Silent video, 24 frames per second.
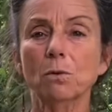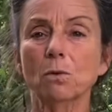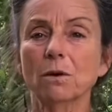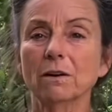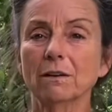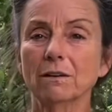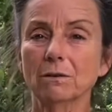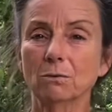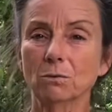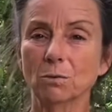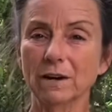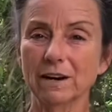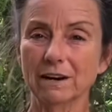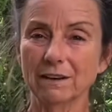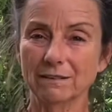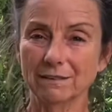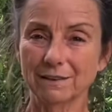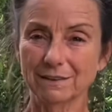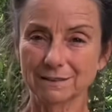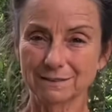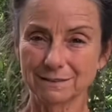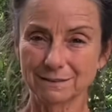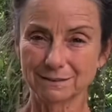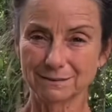
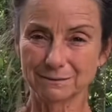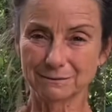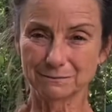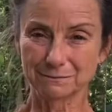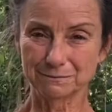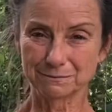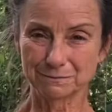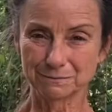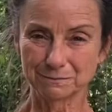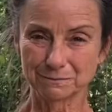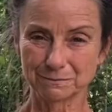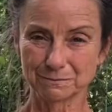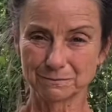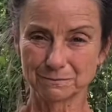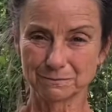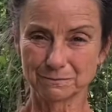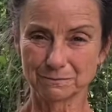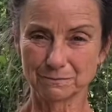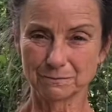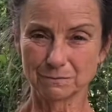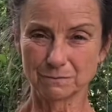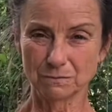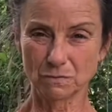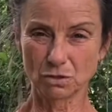awareness
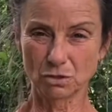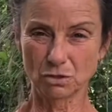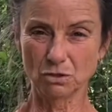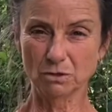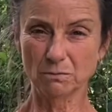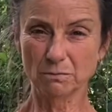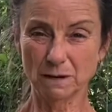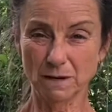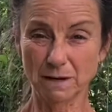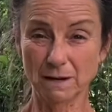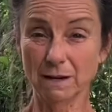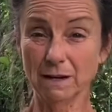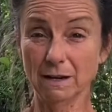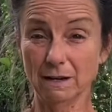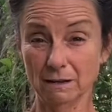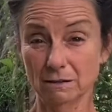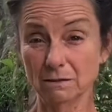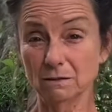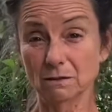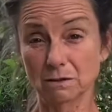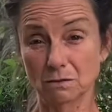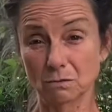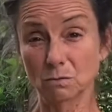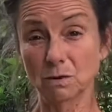to your body
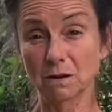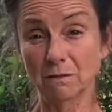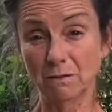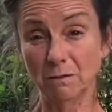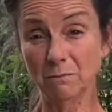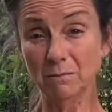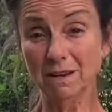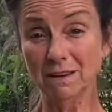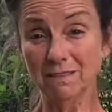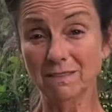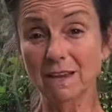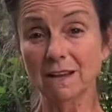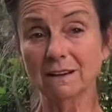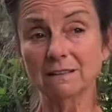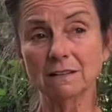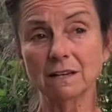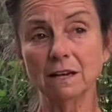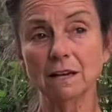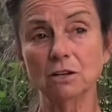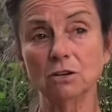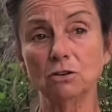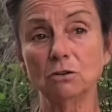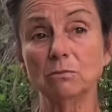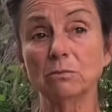is one of the big things,
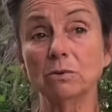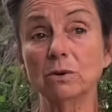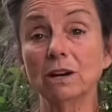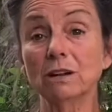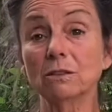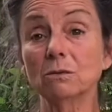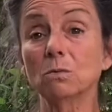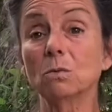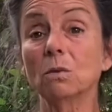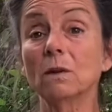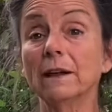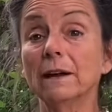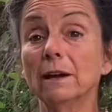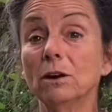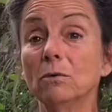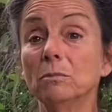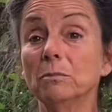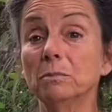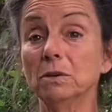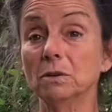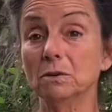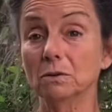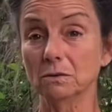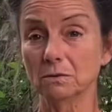and your breath will help
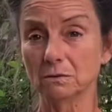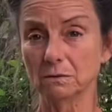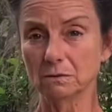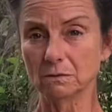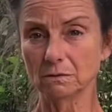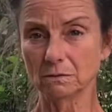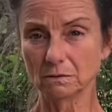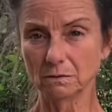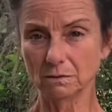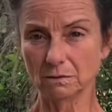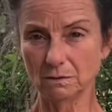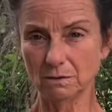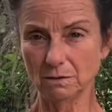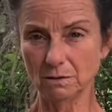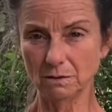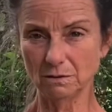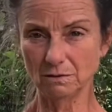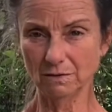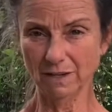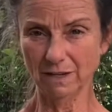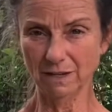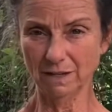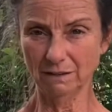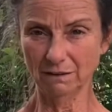you do
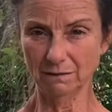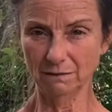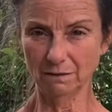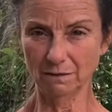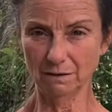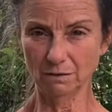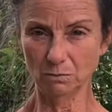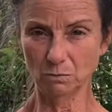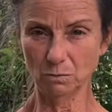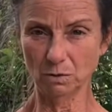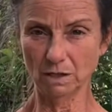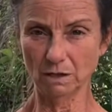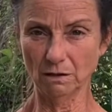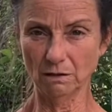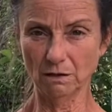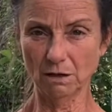that as well.